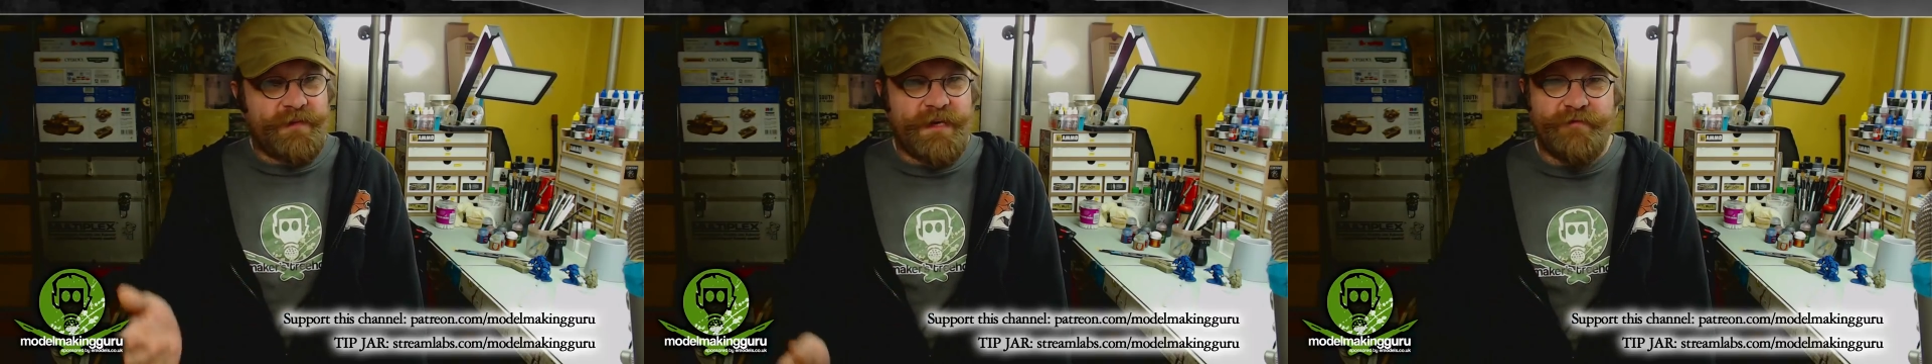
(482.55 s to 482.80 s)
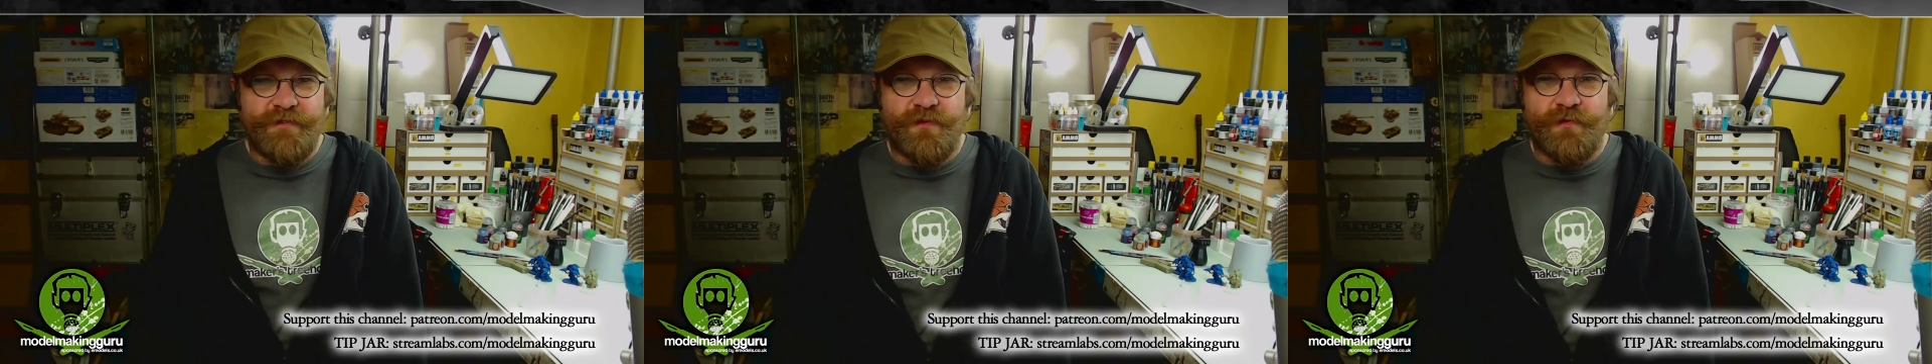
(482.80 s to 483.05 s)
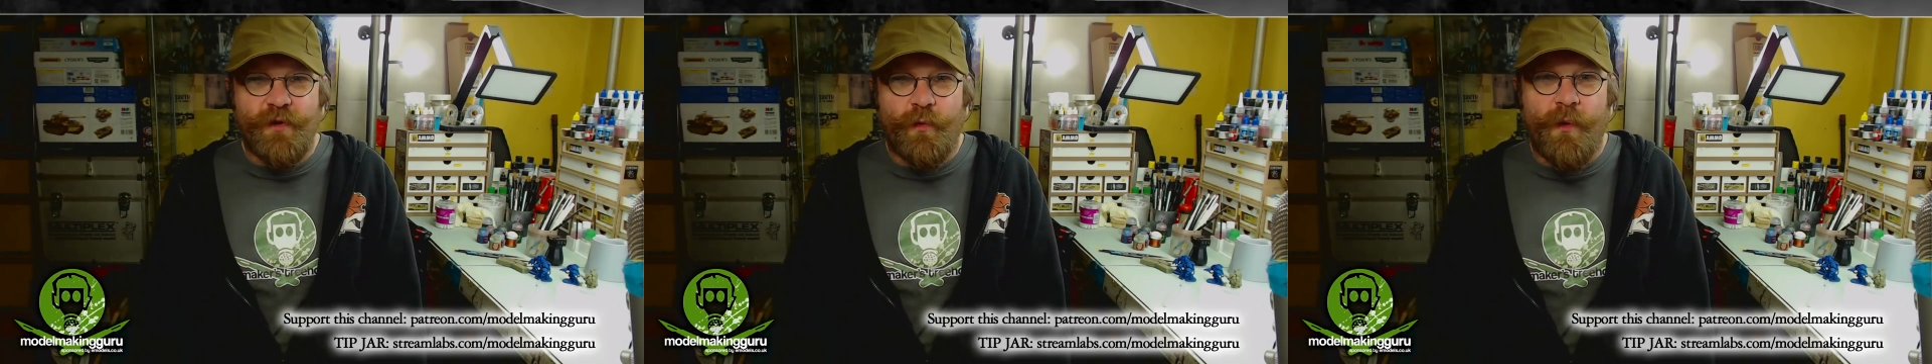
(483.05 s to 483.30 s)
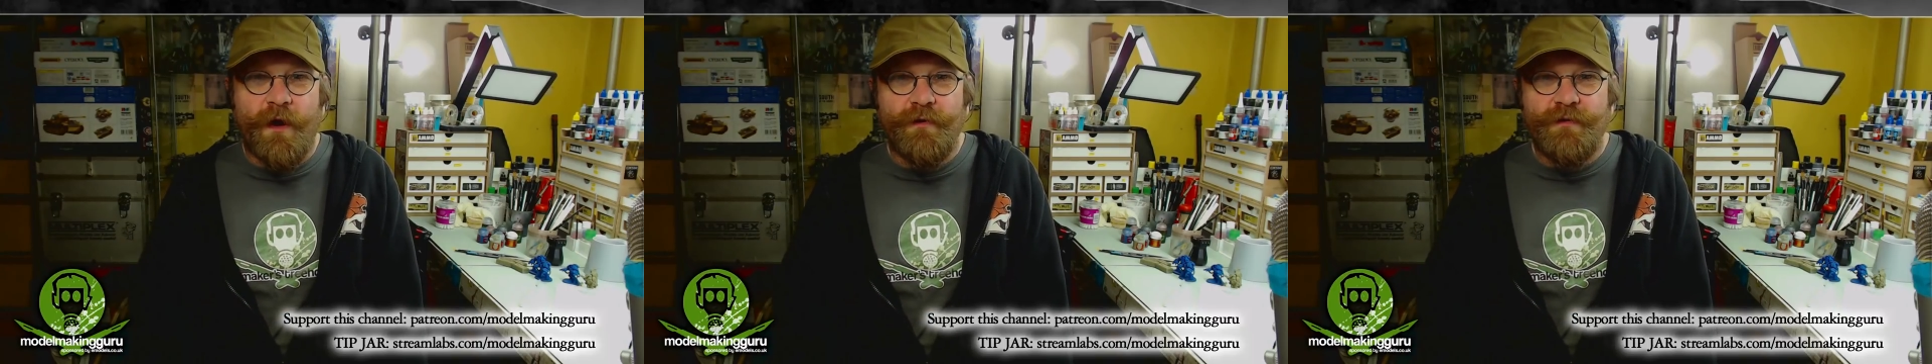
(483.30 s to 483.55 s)
give us all your
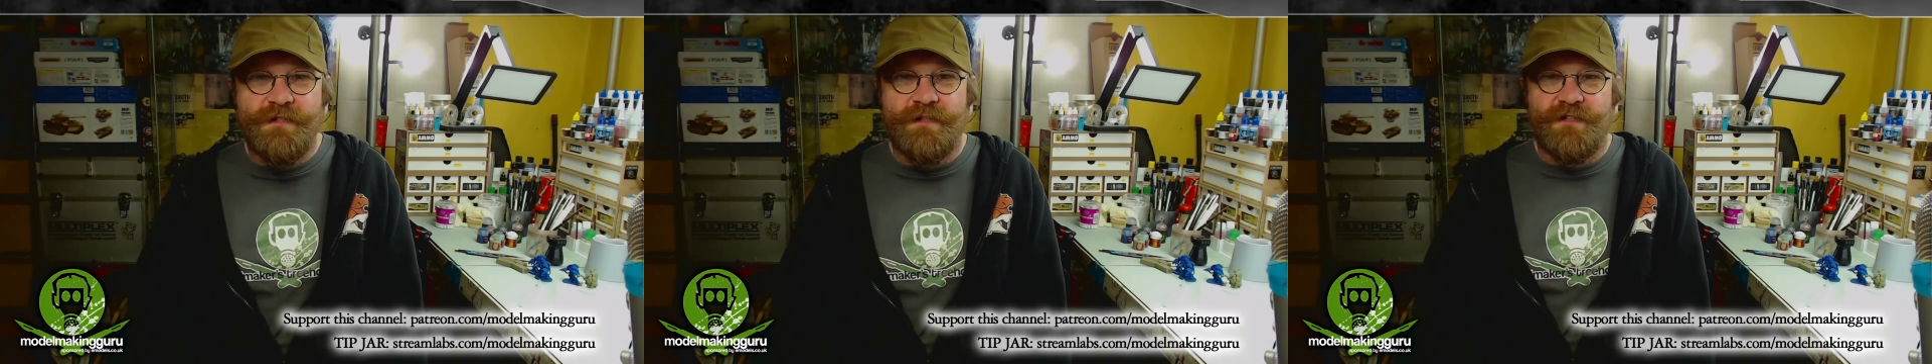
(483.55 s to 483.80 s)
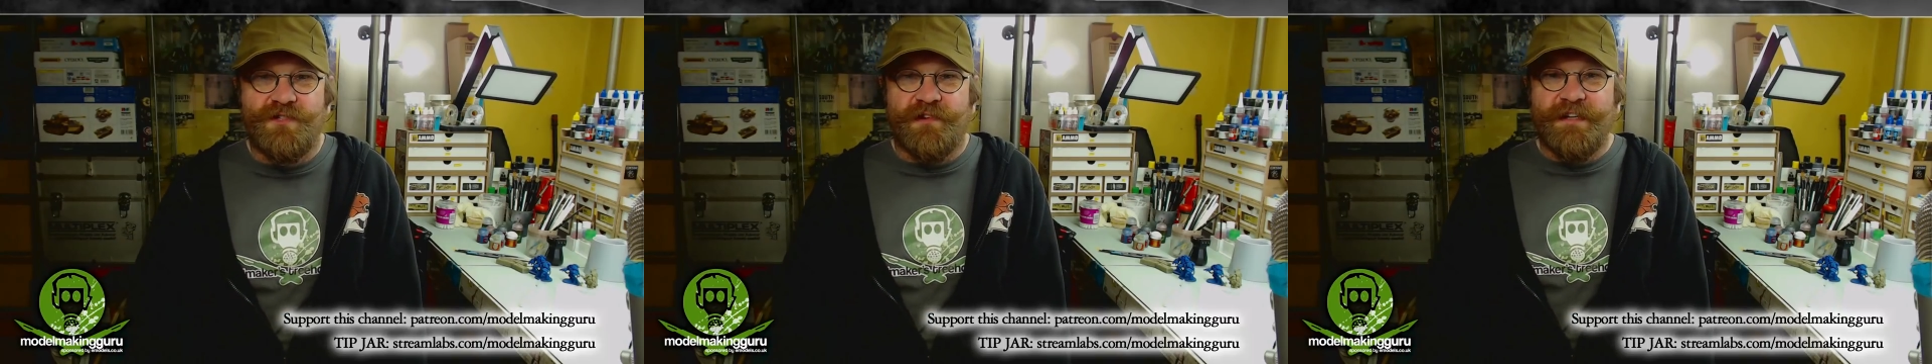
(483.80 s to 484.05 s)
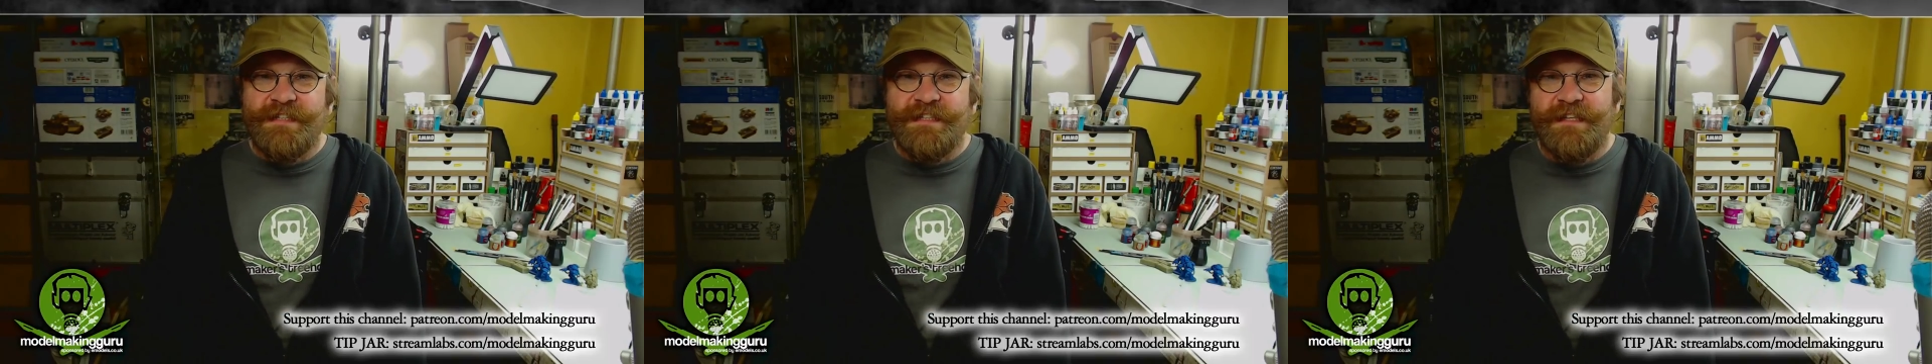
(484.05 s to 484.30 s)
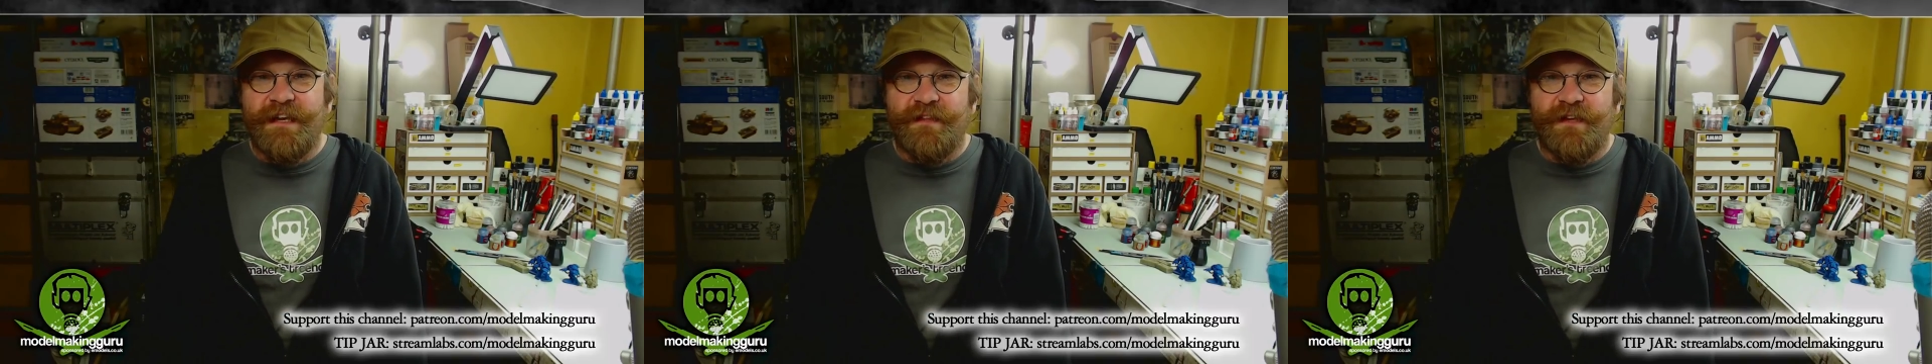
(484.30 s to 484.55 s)
woes and
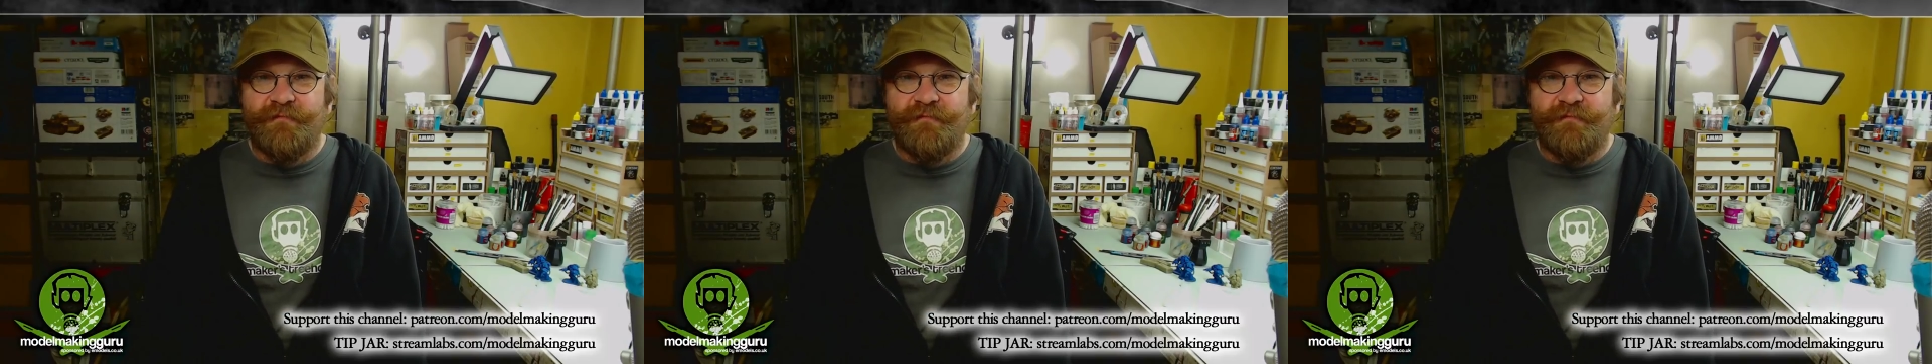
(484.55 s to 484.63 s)
stresses that the